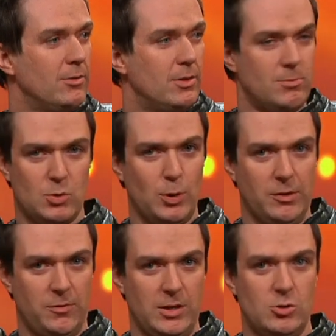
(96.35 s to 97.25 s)
the
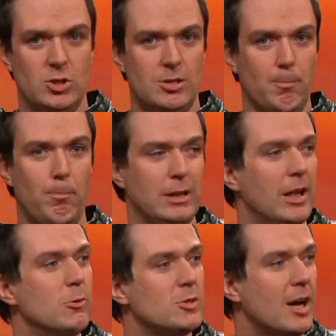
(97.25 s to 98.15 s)
Twitter feed just
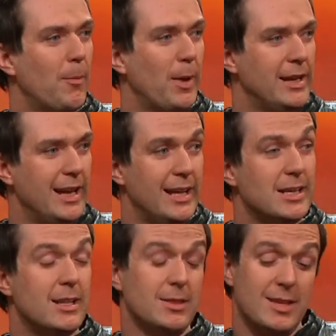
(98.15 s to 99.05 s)
blows up, and and
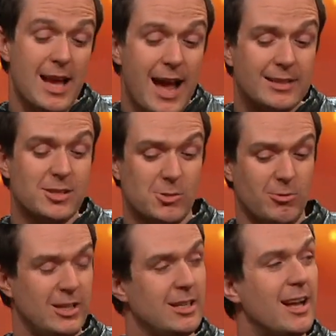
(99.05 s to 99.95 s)
it, and the actors are
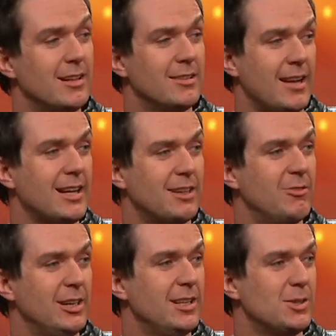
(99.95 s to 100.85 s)
really act active
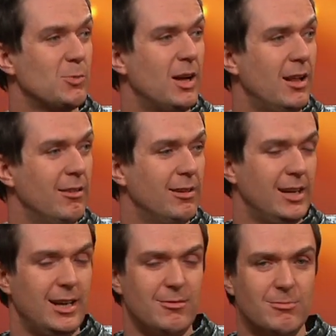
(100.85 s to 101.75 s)
in it as well.
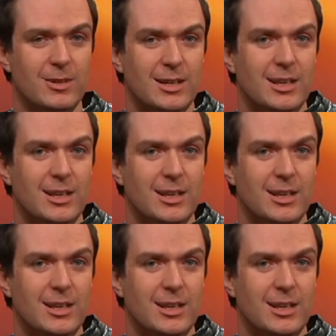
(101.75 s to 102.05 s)
Um,